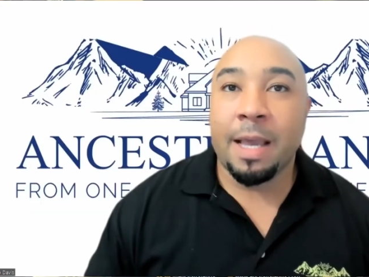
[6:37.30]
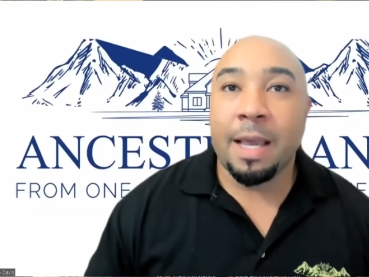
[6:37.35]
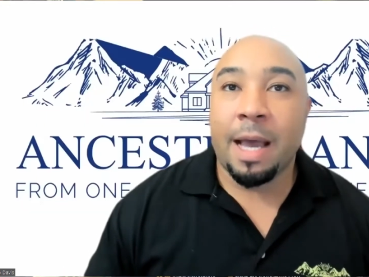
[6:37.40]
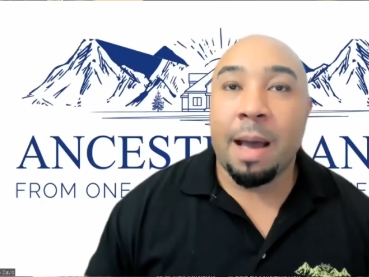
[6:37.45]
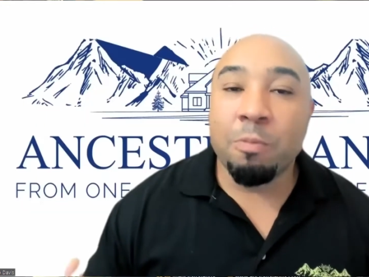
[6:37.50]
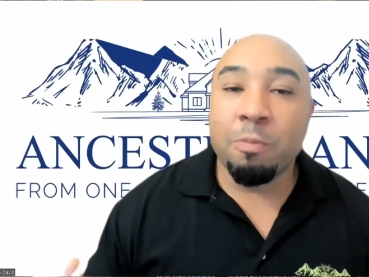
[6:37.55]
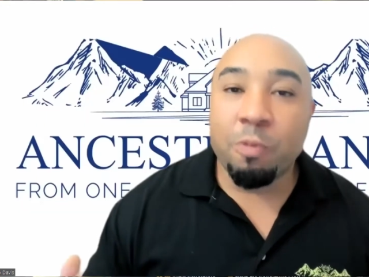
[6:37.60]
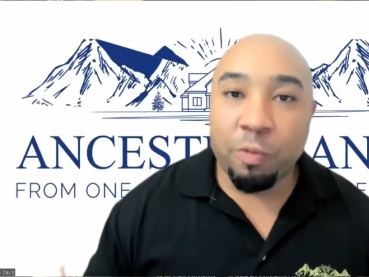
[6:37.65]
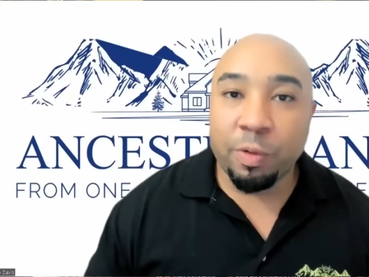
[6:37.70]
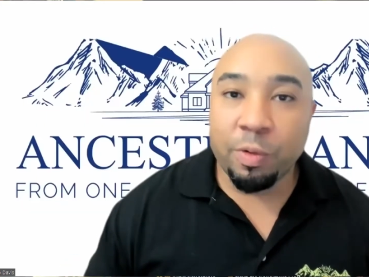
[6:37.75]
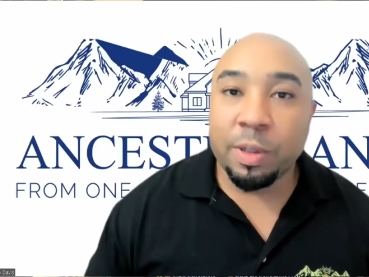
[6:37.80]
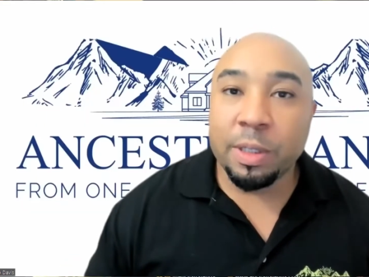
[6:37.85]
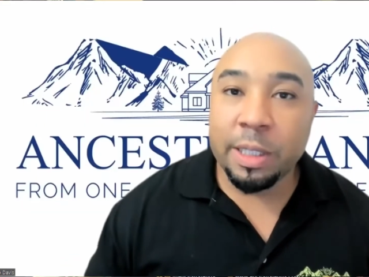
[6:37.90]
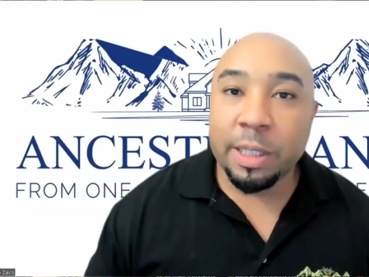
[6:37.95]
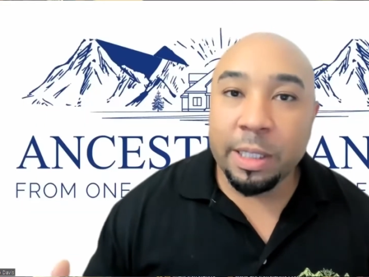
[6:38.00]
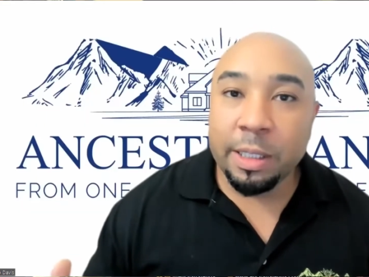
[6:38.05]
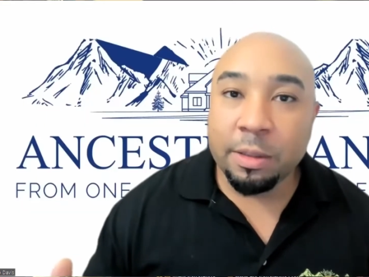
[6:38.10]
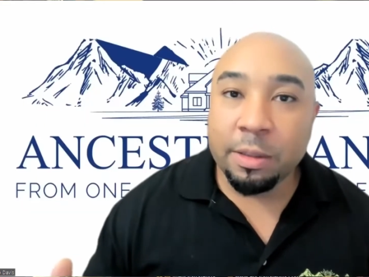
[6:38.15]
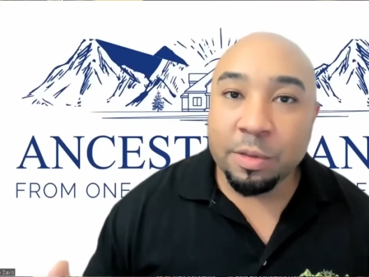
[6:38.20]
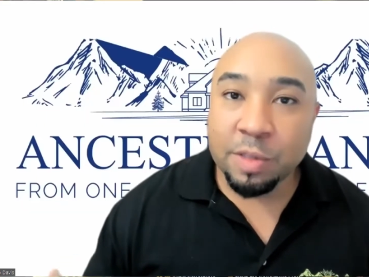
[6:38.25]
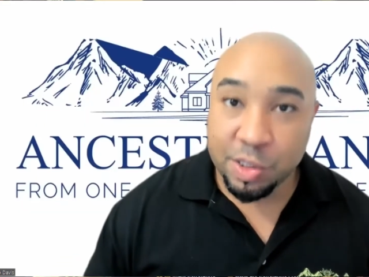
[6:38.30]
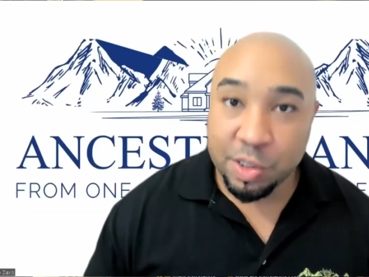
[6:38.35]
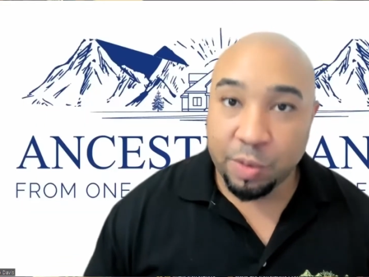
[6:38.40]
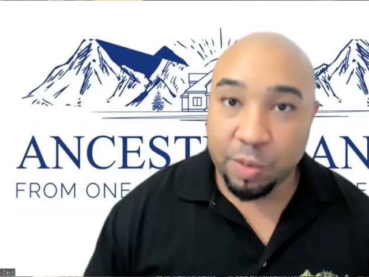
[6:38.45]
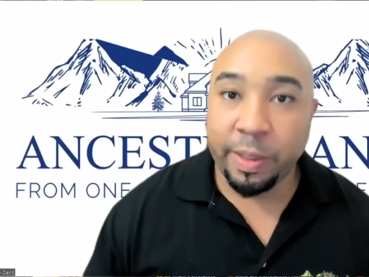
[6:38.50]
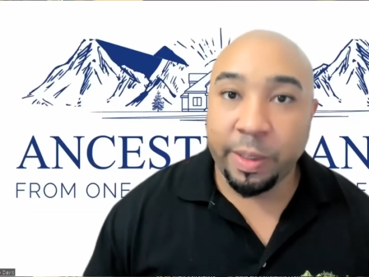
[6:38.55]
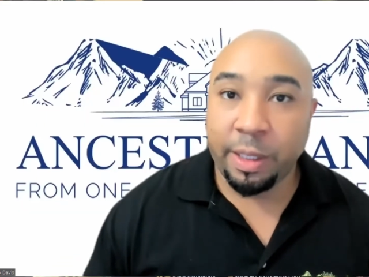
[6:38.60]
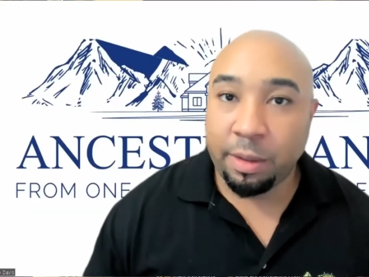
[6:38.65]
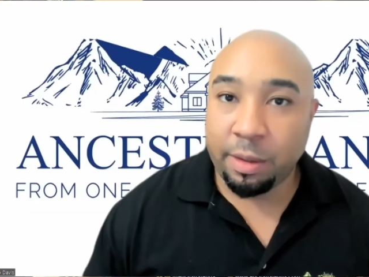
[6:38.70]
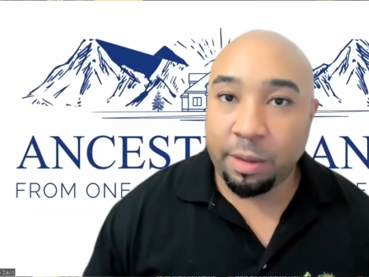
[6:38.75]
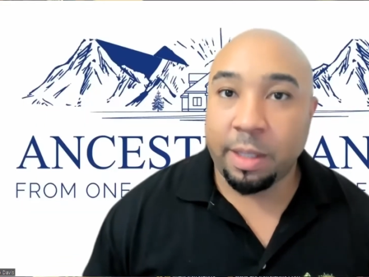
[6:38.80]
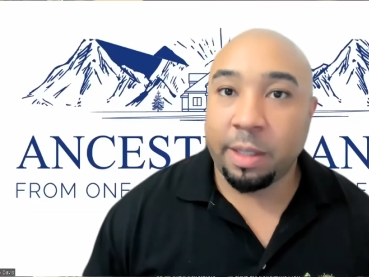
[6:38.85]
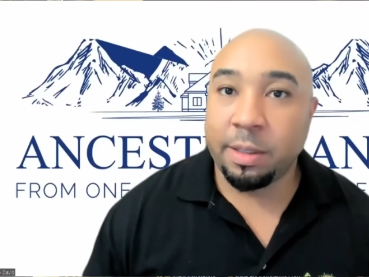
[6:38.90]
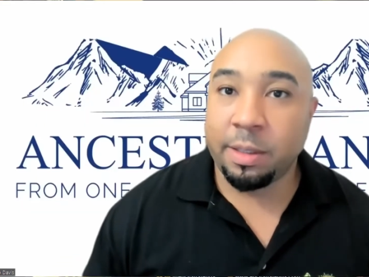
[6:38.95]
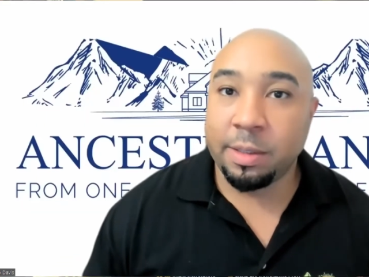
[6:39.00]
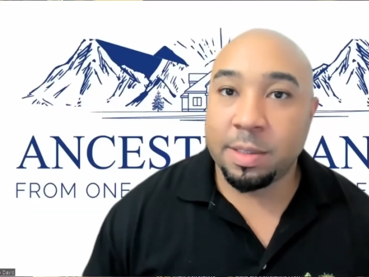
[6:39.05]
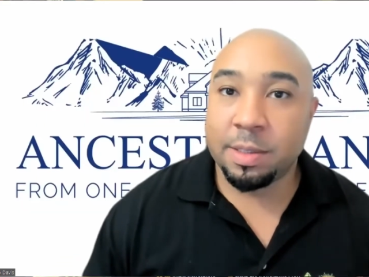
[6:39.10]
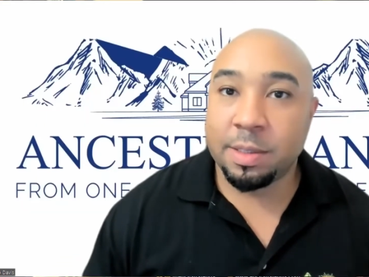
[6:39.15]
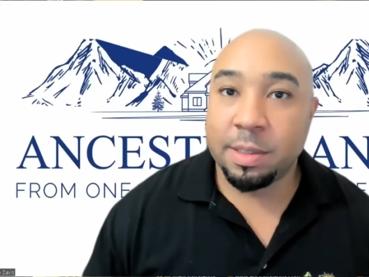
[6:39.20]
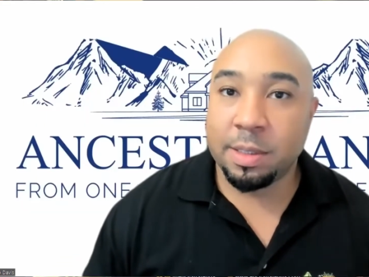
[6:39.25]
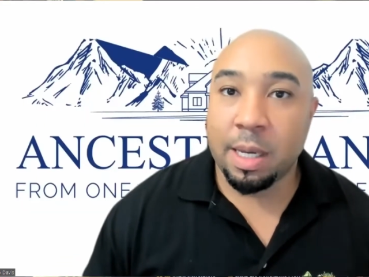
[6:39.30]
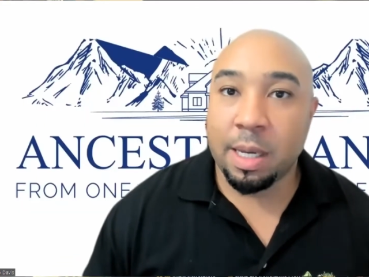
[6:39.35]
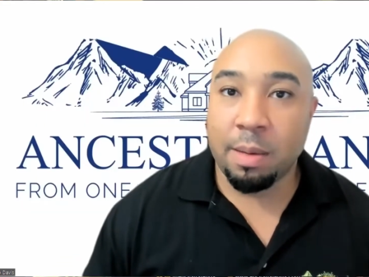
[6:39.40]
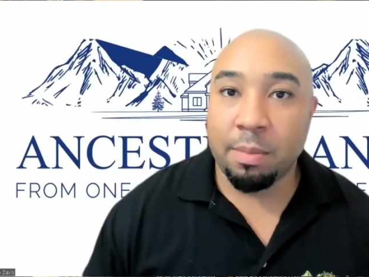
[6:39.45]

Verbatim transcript: I'm really doing things.